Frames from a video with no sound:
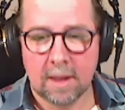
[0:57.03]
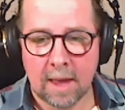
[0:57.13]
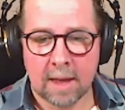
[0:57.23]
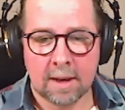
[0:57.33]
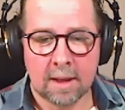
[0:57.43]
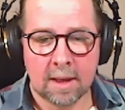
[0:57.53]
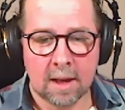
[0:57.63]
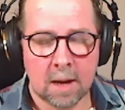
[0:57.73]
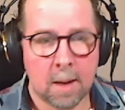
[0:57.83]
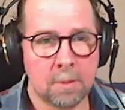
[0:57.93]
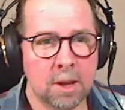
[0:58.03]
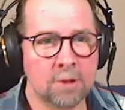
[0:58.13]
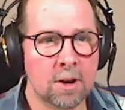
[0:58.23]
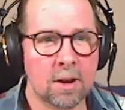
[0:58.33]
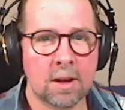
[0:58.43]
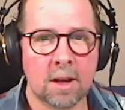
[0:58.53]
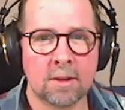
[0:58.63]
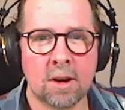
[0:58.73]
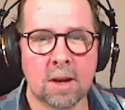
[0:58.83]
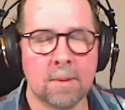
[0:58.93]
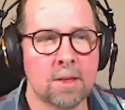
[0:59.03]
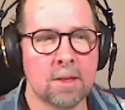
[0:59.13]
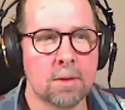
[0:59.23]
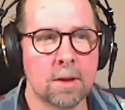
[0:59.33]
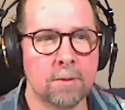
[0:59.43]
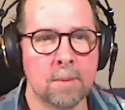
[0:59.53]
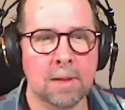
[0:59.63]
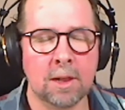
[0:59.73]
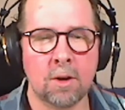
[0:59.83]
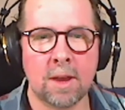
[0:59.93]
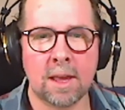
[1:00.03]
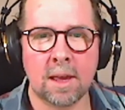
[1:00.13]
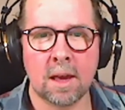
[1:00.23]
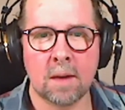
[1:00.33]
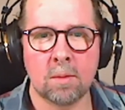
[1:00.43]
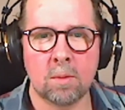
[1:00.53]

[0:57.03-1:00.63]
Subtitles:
And I'm going to share a talk about some stuff I've been learning